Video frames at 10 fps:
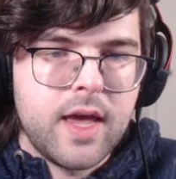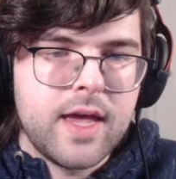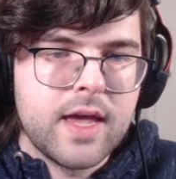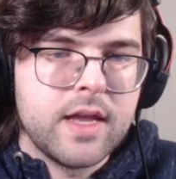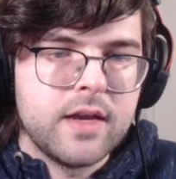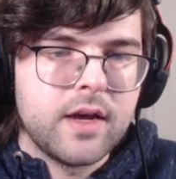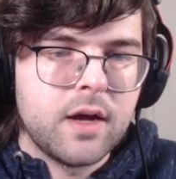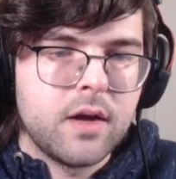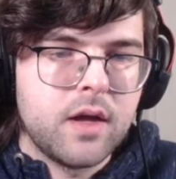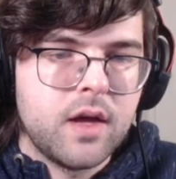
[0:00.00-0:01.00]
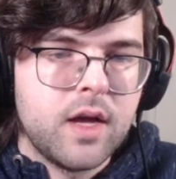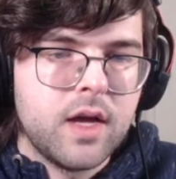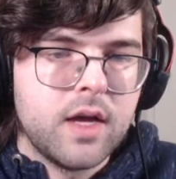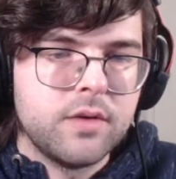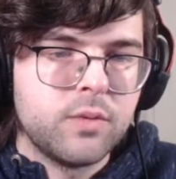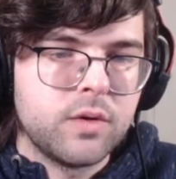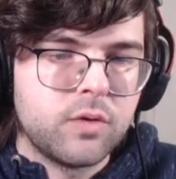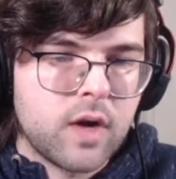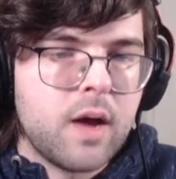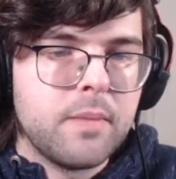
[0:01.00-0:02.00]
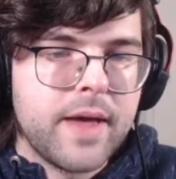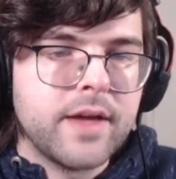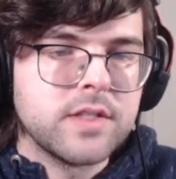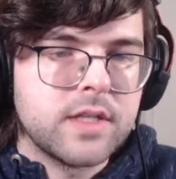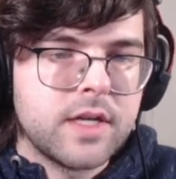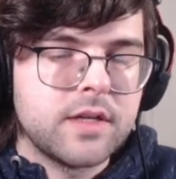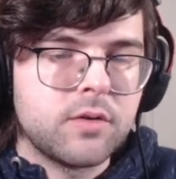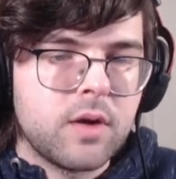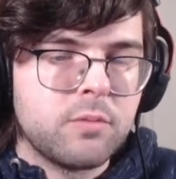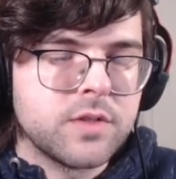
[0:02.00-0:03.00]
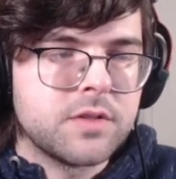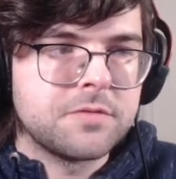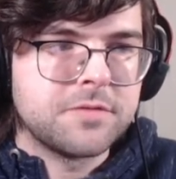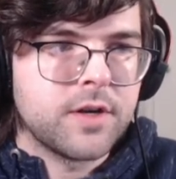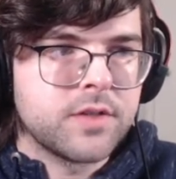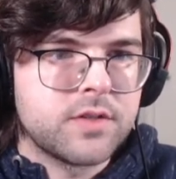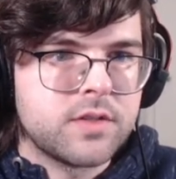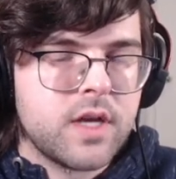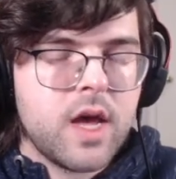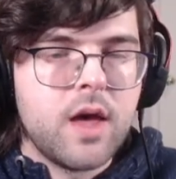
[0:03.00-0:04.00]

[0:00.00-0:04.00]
And, well, Grum has it. I think Grum was the first.